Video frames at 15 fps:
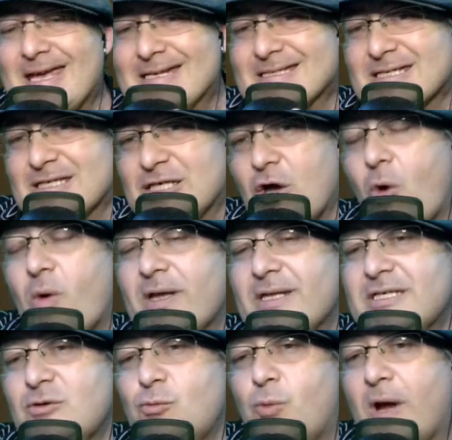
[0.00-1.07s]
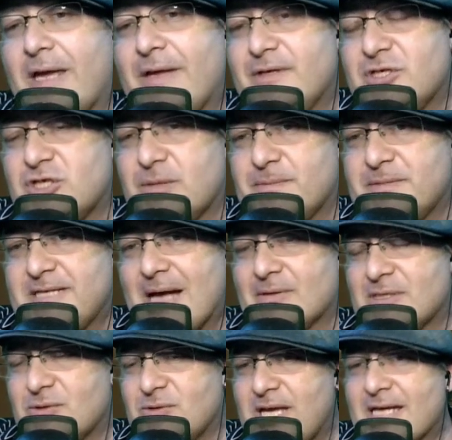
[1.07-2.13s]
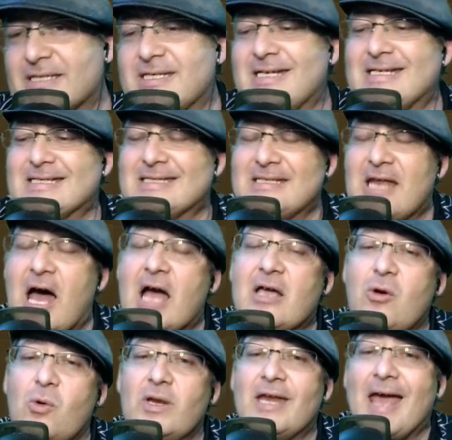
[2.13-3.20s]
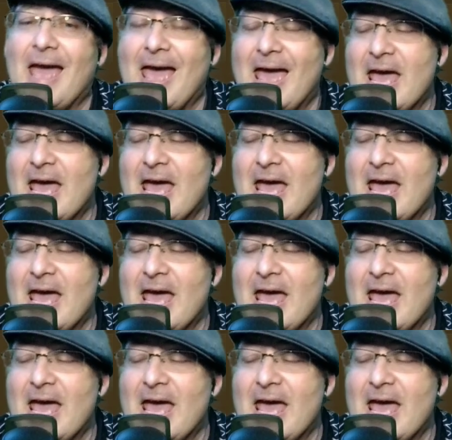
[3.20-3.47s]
it's going to weigh the ship down. So yes, it's not going to